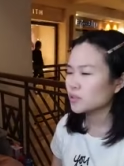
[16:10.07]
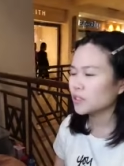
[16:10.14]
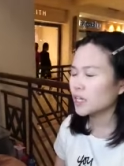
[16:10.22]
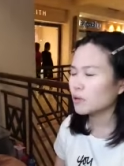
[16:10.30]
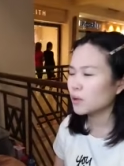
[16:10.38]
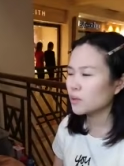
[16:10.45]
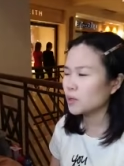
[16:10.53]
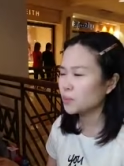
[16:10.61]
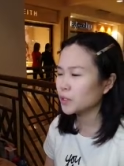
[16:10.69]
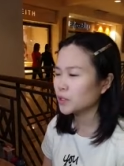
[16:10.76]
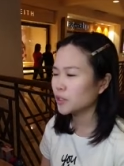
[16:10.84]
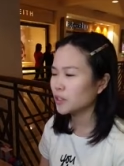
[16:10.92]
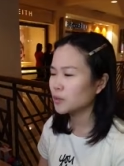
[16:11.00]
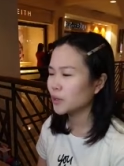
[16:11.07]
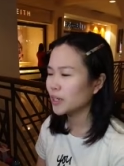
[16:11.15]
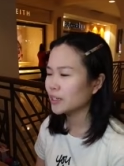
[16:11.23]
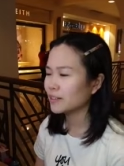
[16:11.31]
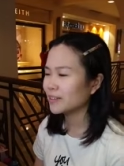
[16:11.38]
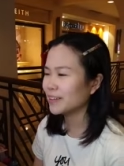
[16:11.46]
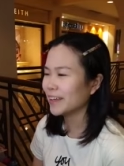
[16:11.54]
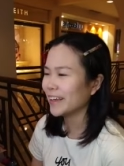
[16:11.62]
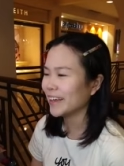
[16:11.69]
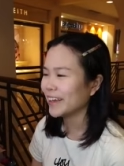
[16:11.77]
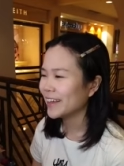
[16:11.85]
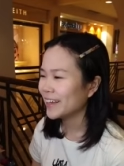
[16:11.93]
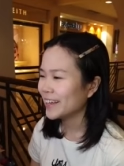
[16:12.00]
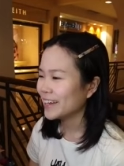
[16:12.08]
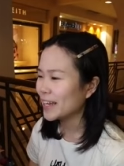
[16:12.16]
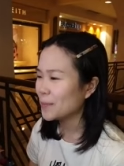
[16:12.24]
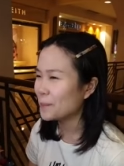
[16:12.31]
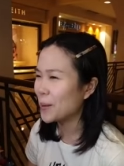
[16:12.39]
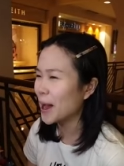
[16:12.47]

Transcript: So now we will put on what? Lip